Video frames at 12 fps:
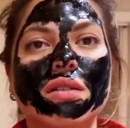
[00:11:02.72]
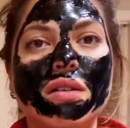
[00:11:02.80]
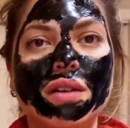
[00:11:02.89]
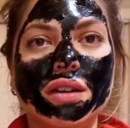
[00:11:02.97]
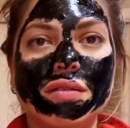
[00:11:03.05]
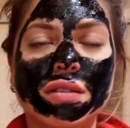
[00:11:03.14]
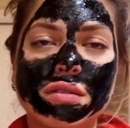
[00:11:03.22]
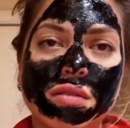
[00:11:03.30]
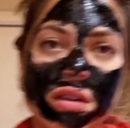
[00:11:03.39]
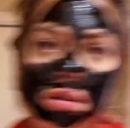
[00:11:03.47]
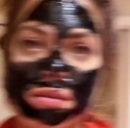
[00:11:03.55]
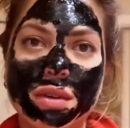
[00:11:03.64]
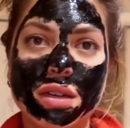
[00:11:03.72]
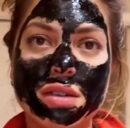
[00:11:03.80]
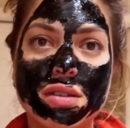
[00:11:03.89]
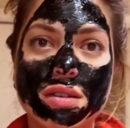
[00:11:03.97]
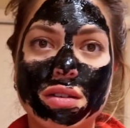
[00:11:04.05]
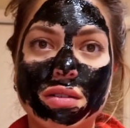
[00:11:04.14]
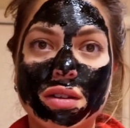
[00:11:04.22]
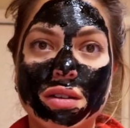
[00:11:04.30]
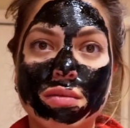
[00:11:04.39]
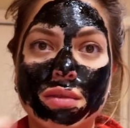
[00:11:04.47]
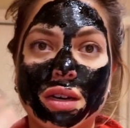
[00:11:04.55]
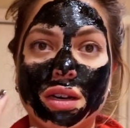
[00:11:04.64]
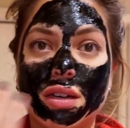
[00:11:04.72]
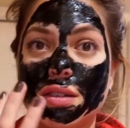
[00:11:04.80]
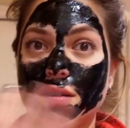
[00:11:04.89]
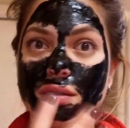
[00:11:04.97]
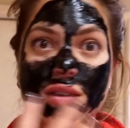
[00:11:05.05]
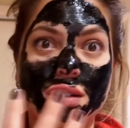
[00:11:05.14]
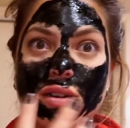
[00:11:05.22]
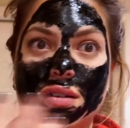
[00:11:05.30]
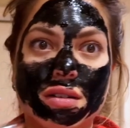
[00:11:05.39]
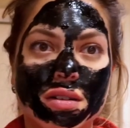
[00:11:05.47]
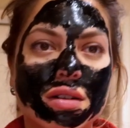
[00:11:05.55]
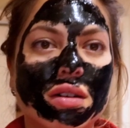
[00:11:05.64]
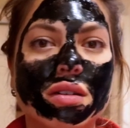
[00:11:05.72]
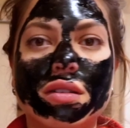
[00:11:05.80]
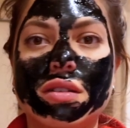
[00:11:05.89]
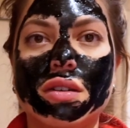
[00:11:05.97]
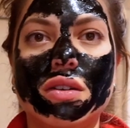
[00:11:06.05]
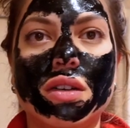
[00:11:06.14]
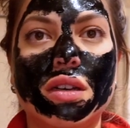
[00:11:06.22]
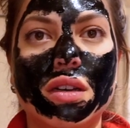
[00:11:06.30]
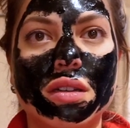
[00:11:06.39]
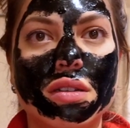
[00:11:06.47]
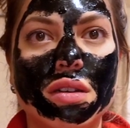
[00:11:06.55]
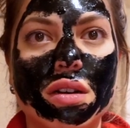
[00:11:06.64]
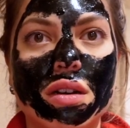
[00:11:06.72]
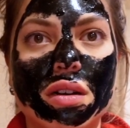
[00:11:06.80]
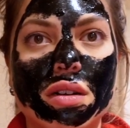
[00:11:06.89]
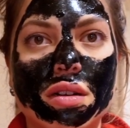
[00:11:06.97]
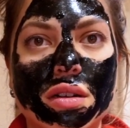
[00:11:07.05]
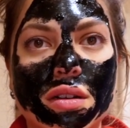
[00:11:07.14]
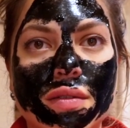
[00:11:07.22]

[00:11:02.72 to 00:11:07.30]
Wait for 20 minutes and we'll get back. It's already getting hard, so I can't talk.